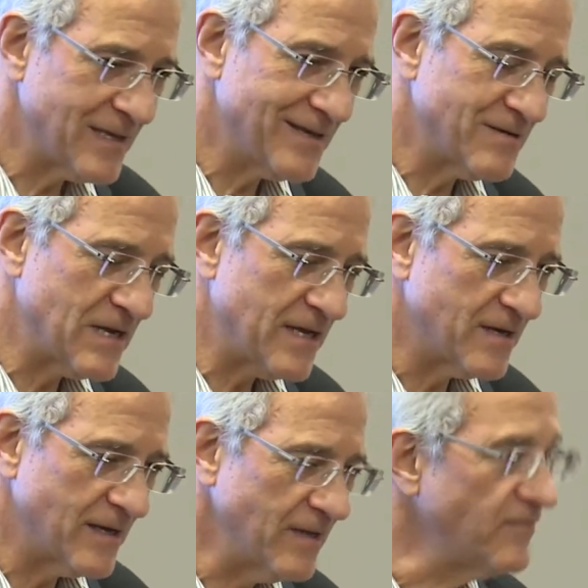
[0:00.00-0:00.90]
in,
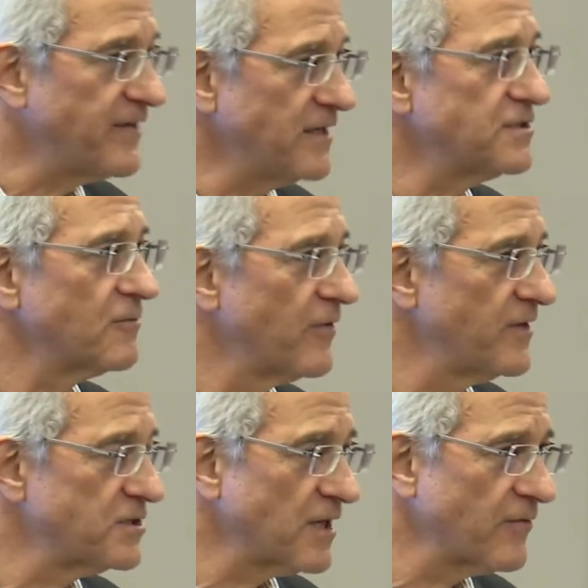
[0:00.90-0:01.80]
in, in tension with
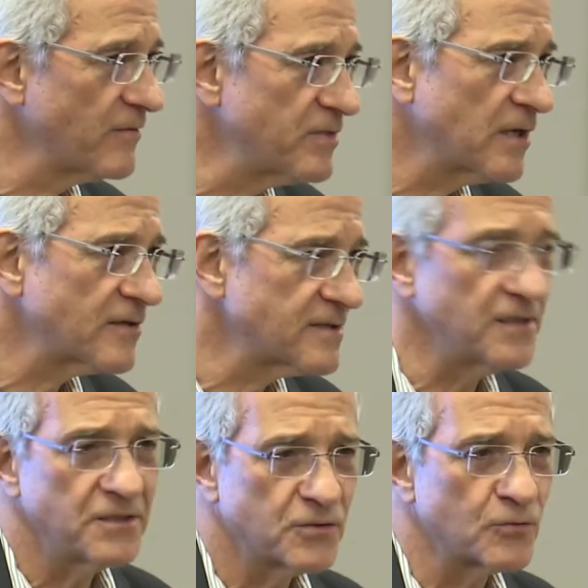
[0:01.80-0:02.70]
each other because
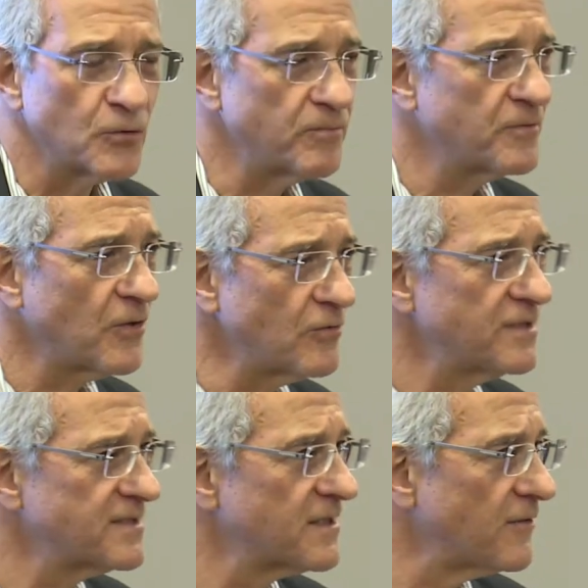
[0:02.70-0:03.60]
each group told
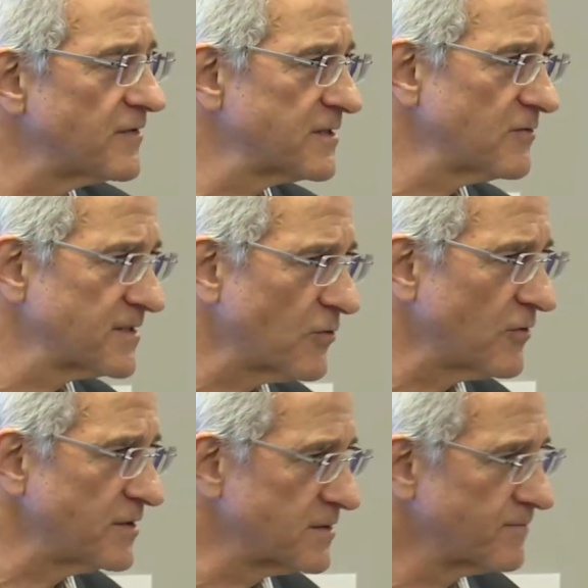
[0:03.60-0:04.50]
itself its own
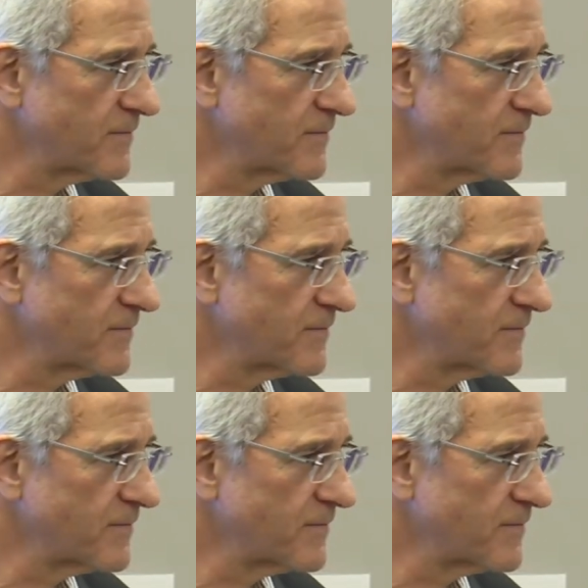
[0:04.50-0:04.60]
stories.